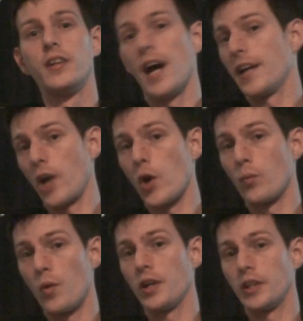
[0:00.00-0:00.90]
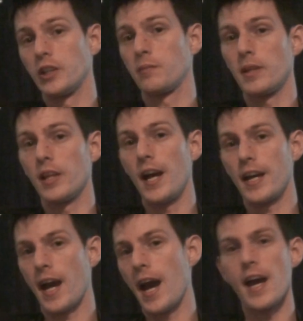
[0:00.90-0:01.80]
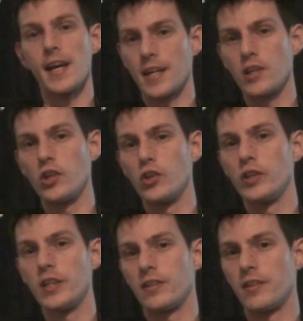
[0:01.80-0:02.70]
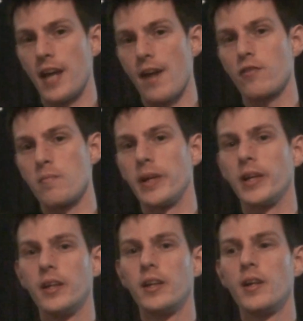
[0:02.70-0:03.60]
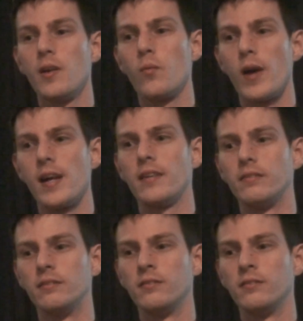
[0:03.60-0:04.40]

I don't want to just be like, hey, can you do this and that for me, when